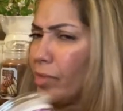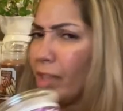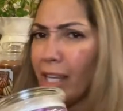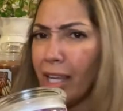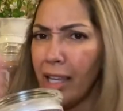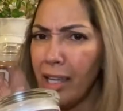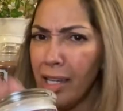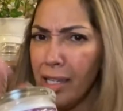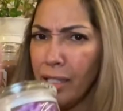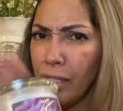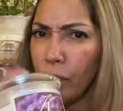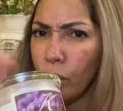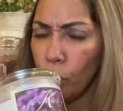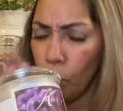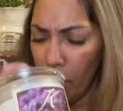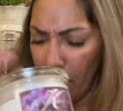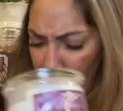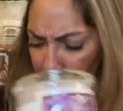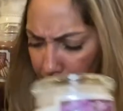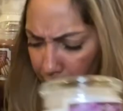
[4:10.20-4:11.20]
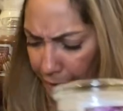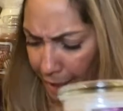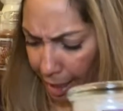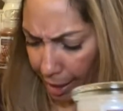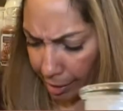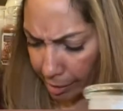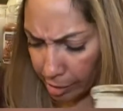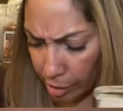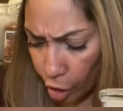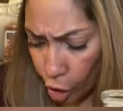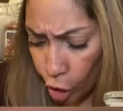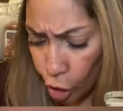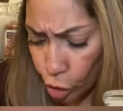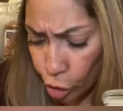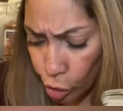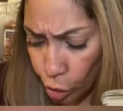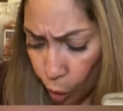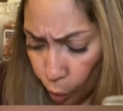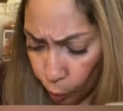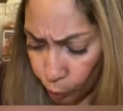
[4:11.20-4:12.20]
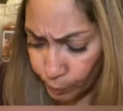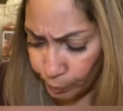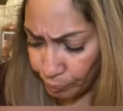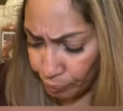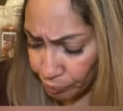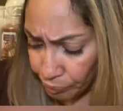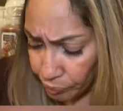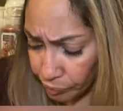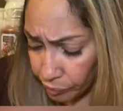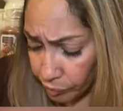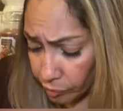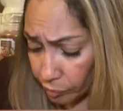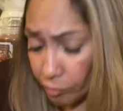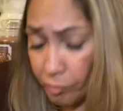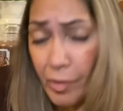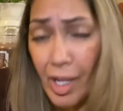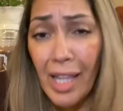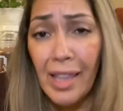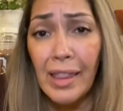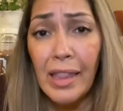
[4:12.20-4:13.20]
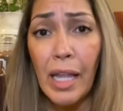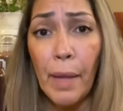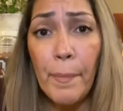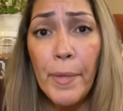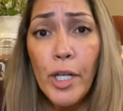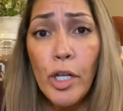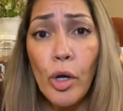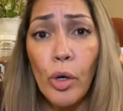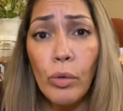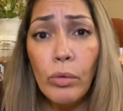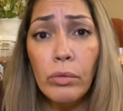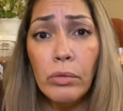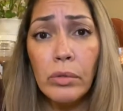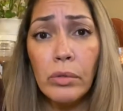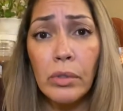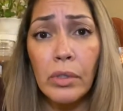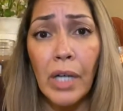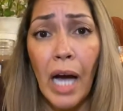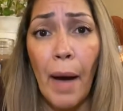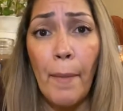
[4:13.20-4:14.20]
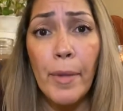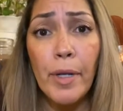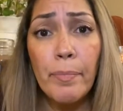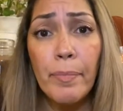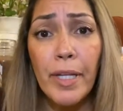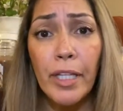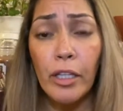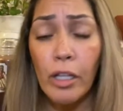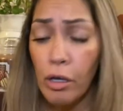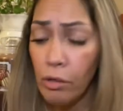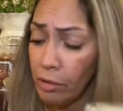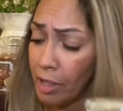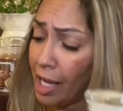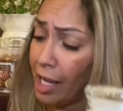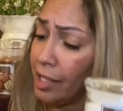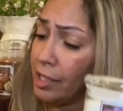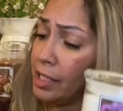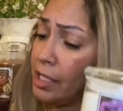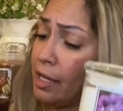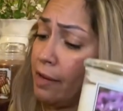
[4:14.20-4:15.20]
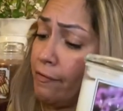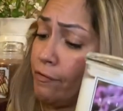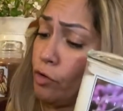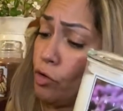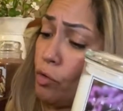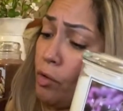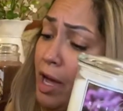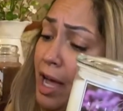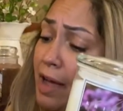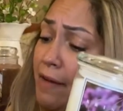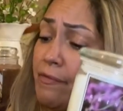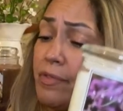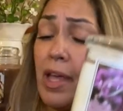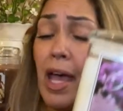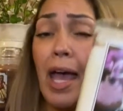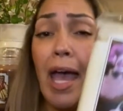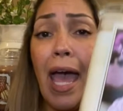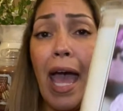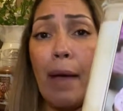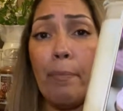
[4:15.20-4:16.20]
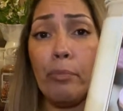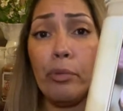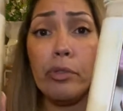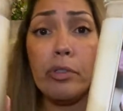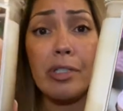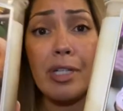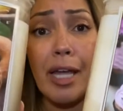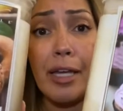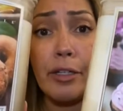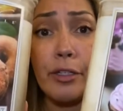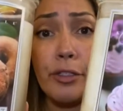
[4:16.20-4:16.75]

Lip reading: It is sweet, guys. So let me know, comment below, guys, if you have that apple cider